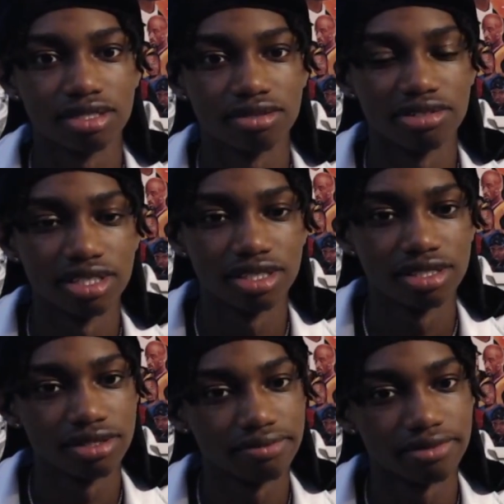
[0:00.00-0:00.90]

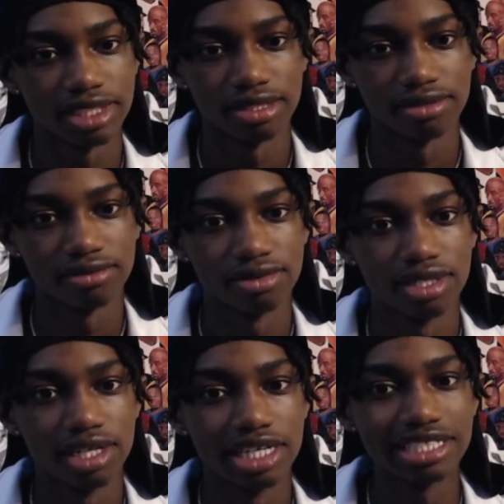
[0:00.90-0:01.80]
Uh,
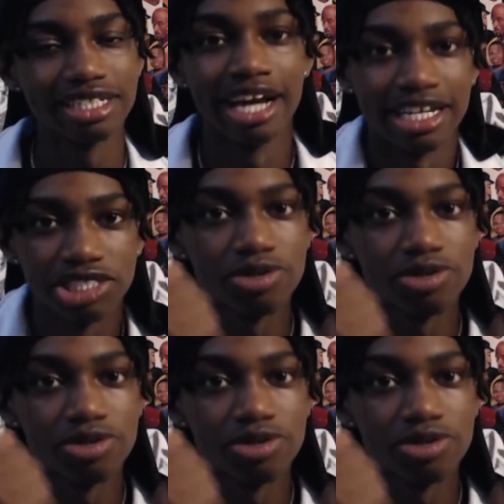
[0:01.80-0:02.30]
Ooh. This nigga got two